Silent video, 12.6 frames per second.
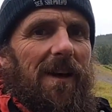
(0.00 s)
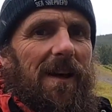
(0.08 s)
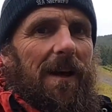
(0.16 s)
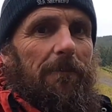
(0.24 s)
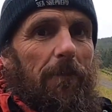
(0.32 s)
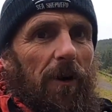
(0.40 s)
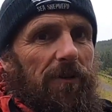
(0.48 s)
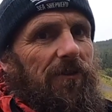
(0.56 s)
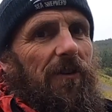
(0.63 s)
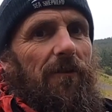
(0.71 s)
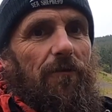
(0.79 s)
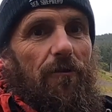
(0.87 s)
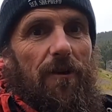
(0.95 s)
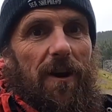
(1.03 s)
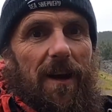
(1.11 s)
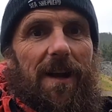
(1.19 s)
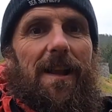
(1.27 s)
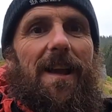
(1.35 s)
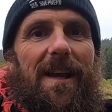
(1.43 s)
It must have
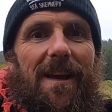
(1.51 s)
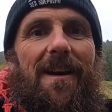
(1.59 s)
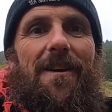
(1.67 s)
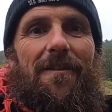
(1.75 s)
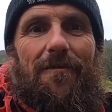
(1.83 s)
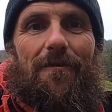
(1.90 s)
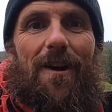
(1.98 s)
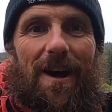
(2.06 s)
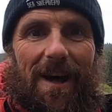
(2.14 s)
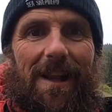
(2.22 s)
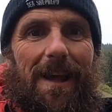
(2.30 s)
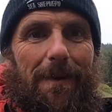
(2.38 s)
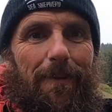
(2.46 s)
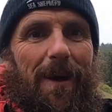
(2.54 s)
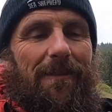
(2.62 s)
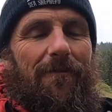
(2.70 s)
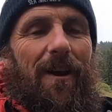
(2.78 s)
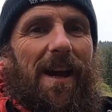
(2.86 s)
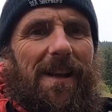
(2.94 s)
really, really
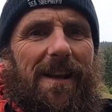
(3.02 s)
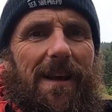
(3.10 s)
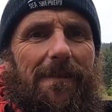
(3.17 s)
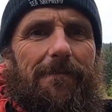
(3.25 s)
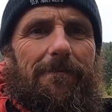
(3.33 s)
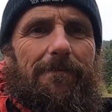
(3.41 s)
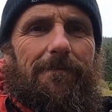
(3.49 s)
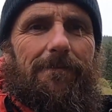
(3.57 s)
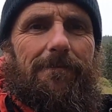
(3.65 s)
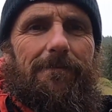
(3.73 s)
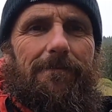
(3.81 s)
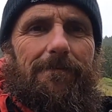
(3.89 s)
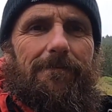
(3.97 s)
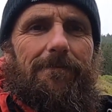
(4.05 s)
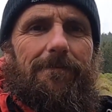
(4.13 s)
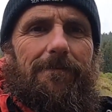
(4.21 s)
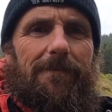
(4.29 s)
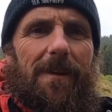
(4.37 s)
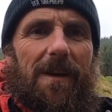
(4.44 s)
been raining.
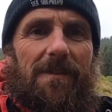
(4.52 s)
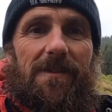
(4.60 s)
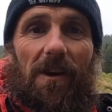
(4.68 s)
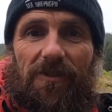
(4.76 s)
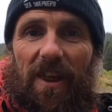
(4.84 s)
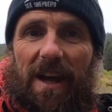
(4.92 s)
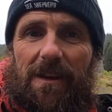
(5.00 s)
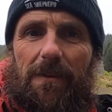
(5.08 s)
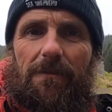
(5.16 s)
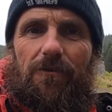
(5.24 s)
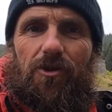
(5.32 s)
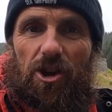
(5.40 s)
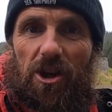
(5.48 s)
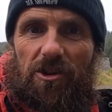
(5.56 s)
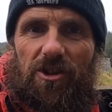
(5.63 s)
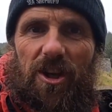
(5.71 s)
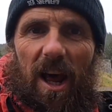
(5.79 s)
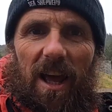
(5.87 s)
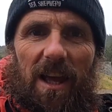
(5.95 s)
Sunday, church
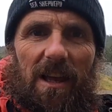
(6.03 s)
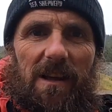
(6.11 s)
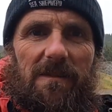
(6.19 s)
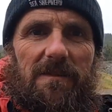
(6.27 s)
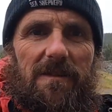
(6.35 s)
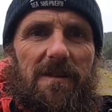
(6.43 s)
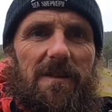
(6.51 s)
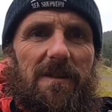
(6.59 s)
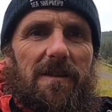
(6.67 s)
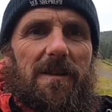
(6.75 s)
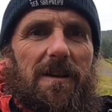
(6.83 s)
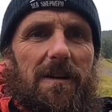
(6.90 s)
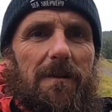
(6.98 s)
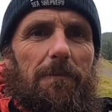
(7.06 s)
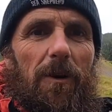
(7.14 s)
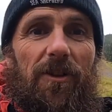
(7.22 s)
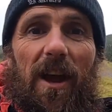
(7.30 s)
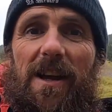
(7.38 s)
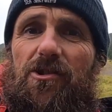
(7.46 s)
day.
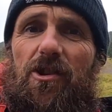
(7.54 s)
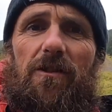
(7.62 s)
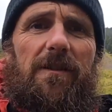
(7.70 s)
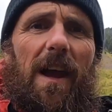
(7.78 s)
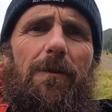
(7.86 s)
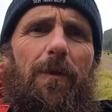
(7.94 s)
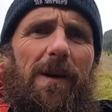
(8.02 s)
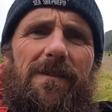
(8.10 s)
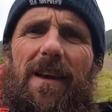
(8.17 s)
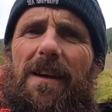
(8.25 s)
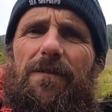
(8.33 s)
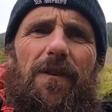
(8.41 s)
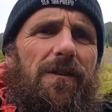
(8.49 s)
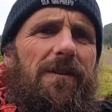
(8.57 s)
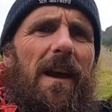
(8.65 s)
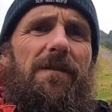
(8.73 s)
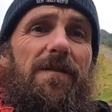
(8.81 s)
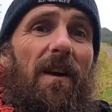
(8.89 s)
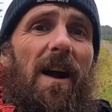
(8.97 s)
Monday, Tuesday, Wednesday,
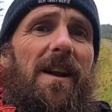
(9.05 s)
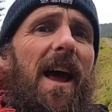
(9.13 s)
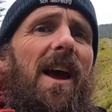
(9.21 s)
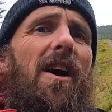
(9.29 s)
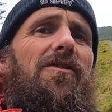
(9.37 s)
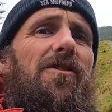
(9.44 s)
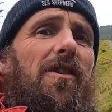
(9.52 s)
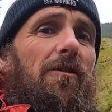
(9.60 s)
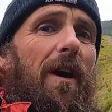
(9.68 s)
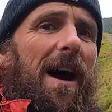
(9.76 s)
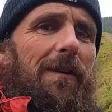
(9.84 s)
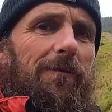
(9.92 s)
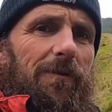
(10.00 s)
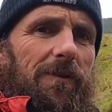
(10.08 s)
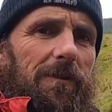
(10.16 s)
Thursday, Friday, underground.